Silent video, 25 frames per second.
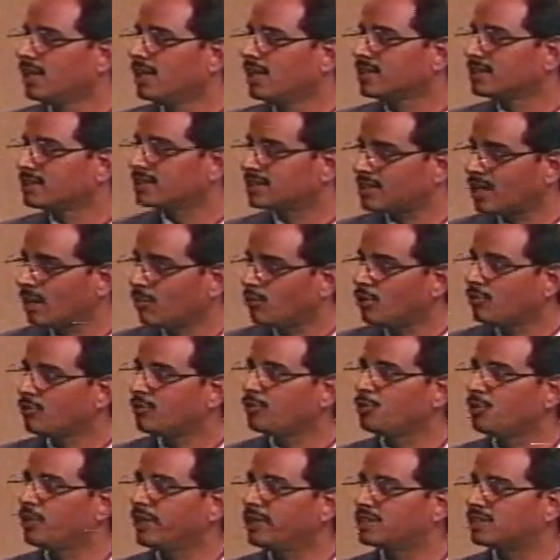some of
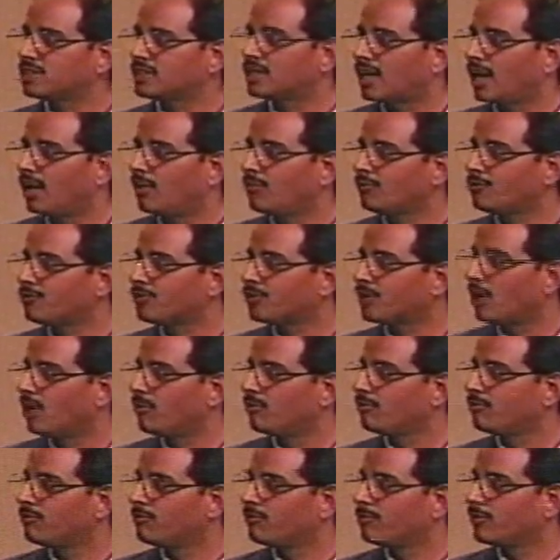which come
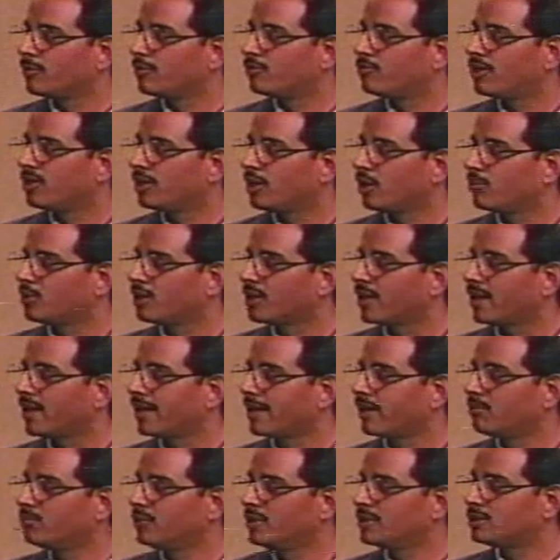from phenomena
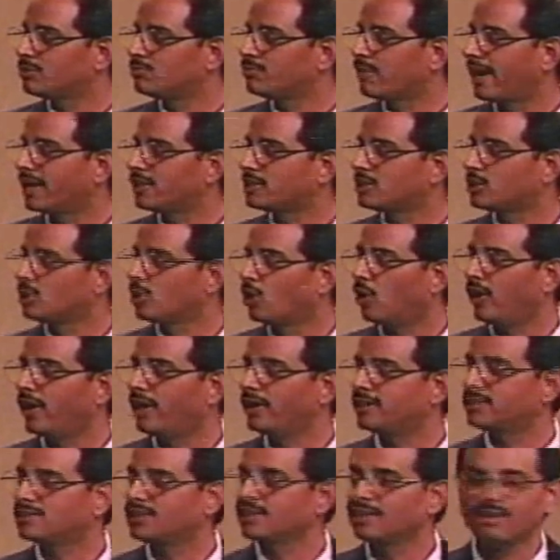like mismatch,
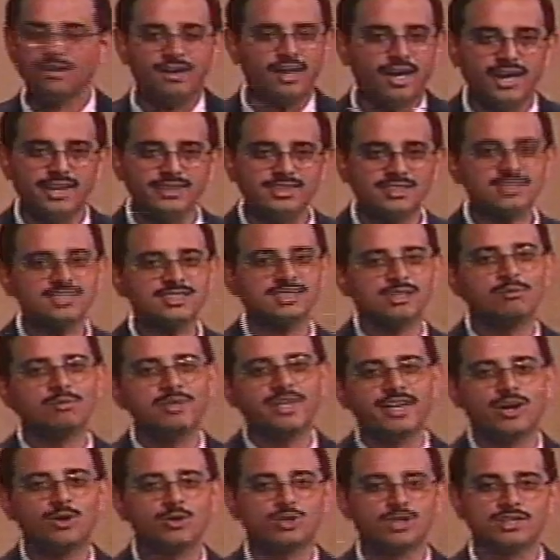noise, and just some
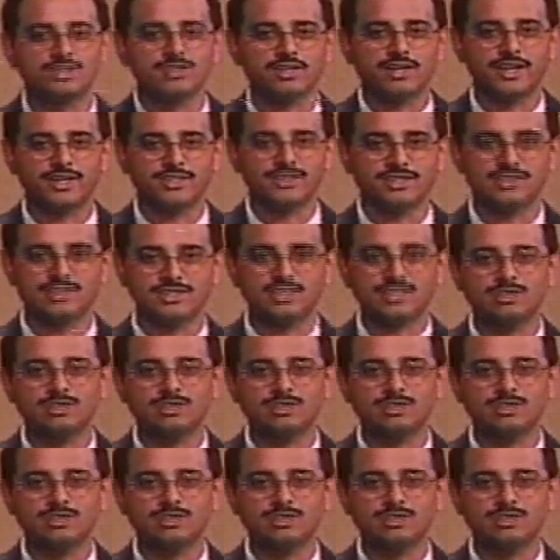layout interactions.